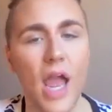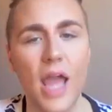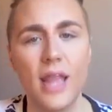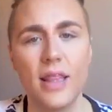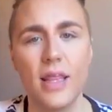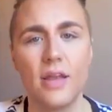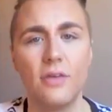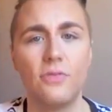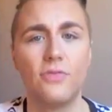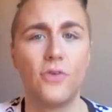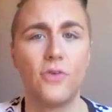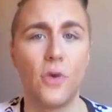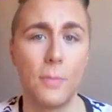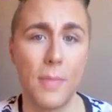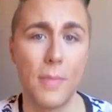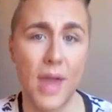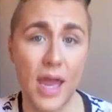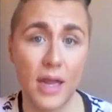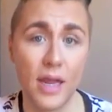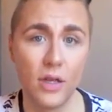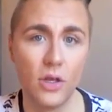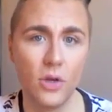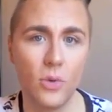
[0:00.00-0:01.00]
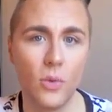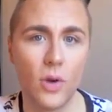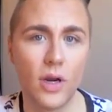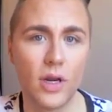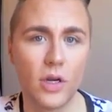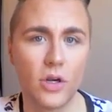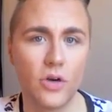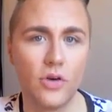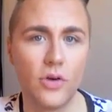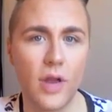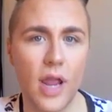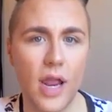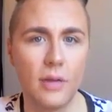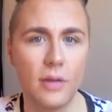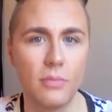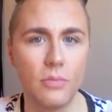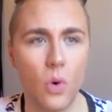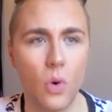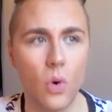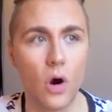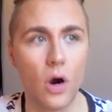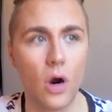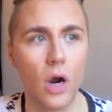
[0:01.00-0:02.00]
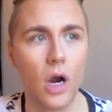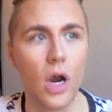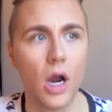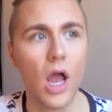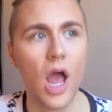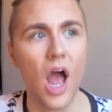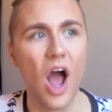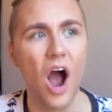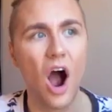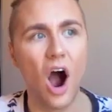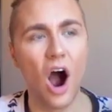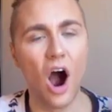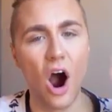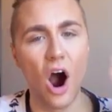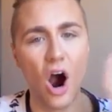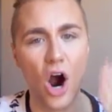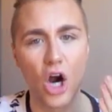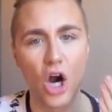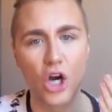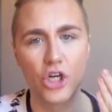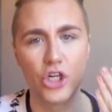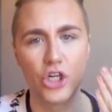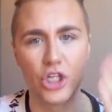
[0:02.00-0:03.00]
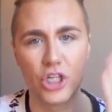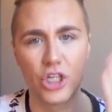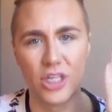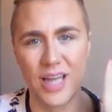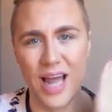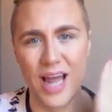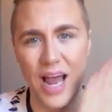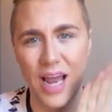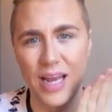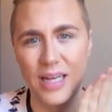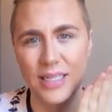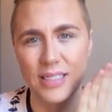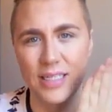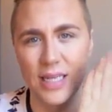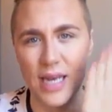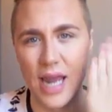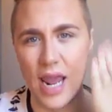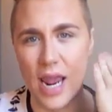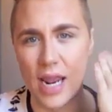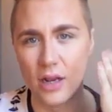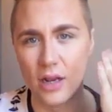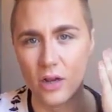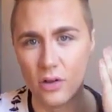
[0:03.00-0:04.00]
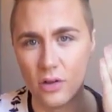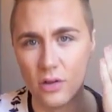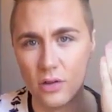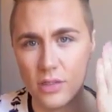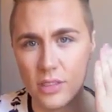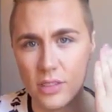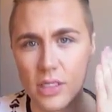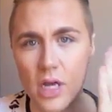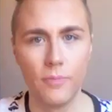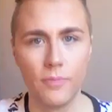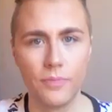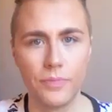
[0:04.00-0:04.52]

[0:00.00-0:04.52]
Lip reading: And then for men you want to create more harsh lines and angles.